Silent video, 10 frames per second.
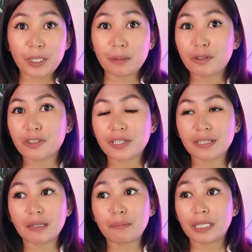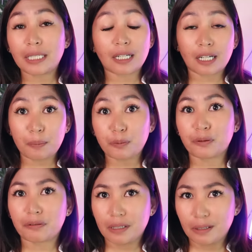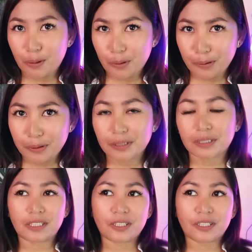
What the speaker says: pwede mo na siyang gamitin ng up to 3 loans.